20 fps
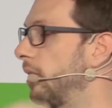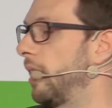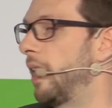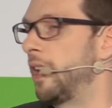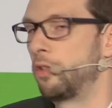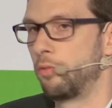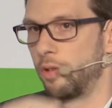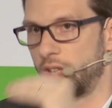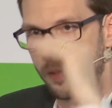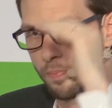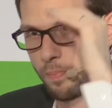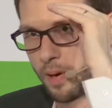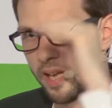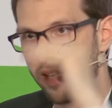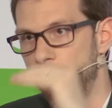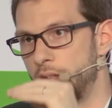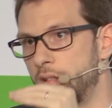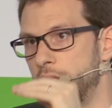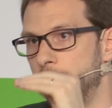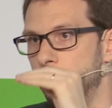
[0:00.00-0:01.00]
and to
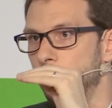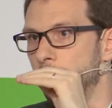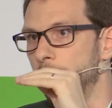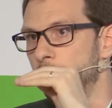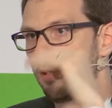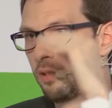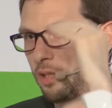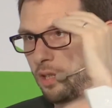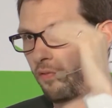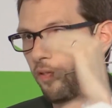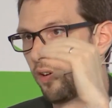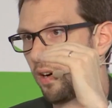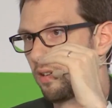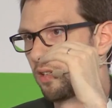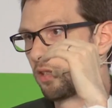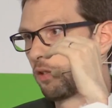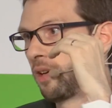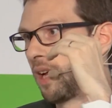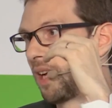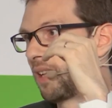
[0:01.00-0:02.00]
explain the
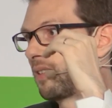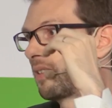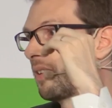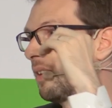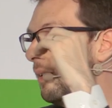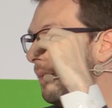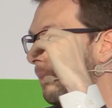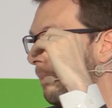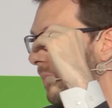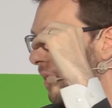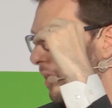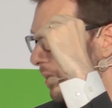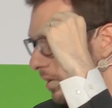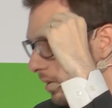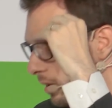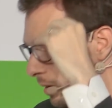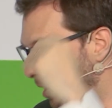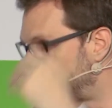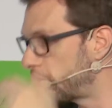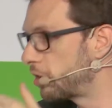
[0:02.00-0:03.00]
difference, so that
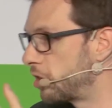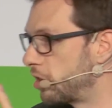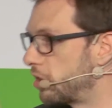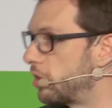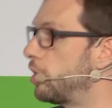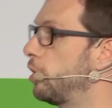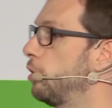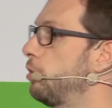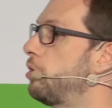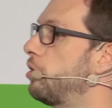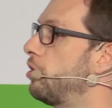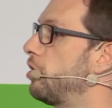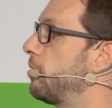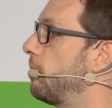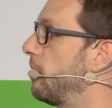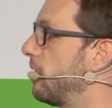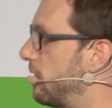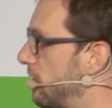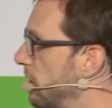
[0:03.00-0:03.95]
not just users but